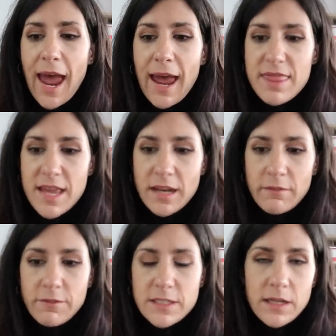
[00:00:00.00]
And
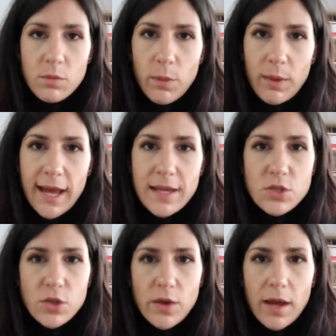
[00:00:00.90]
then for dinner we went
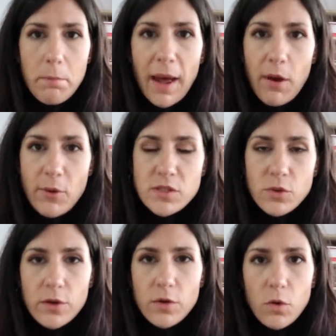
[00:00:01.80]
out to a bar
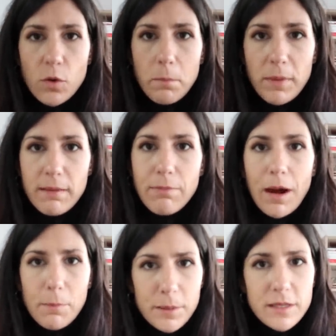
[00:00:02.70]
restaurant called Big
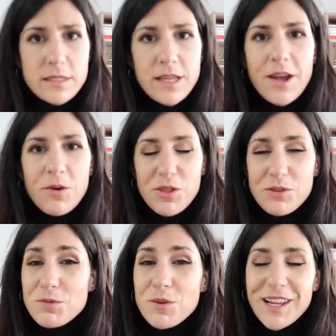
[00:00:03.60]
Poppers,
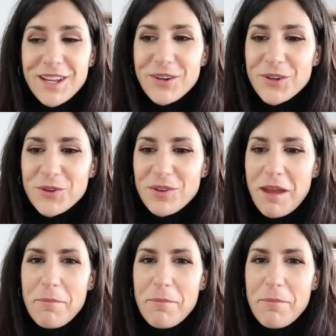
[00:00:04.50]
which was really cool.